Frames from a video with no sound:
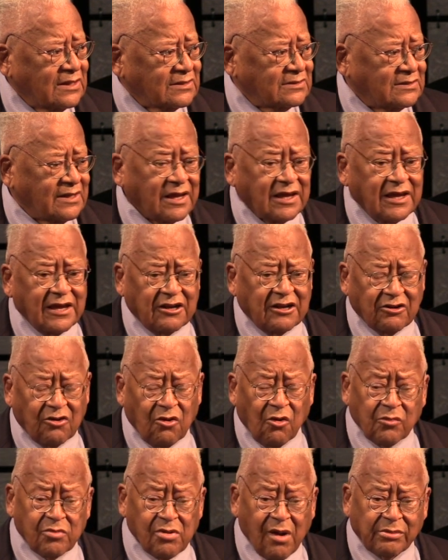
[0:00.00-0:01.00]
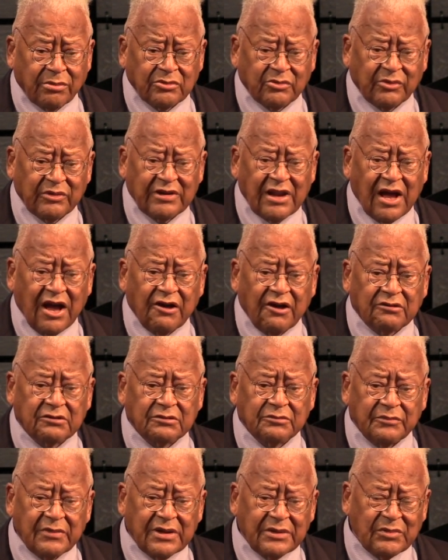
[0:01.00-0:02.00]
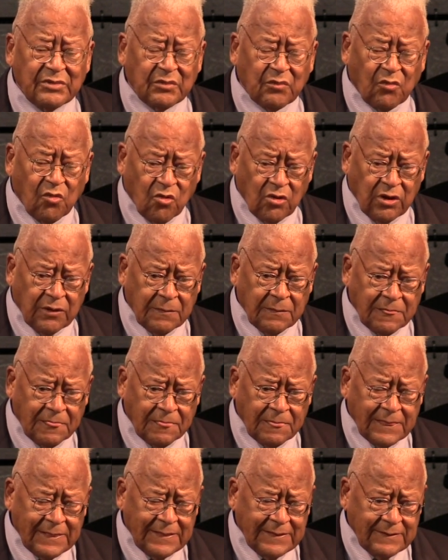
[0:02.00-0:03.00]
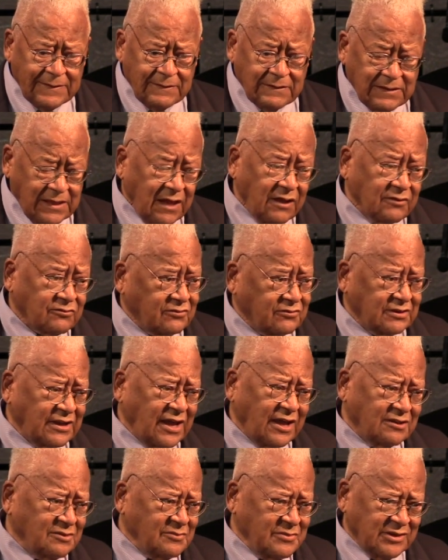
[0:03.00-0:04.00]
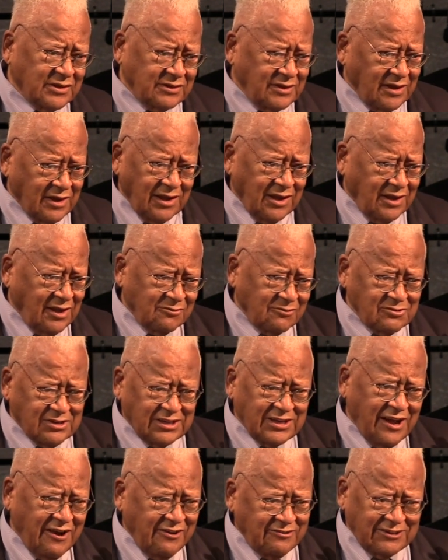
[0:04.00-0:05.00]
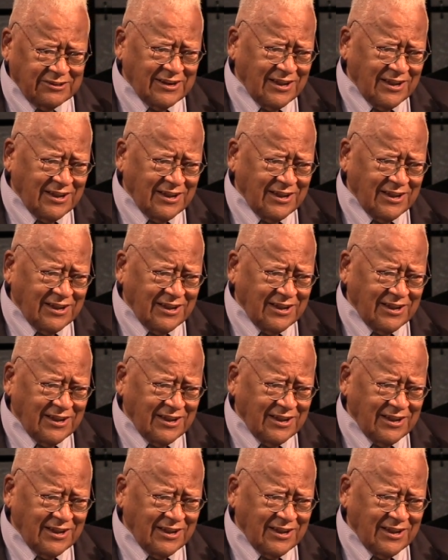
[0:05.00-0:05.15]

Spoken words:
decade ago, probably now, maybe more. Yes, it had to be a decade. I retired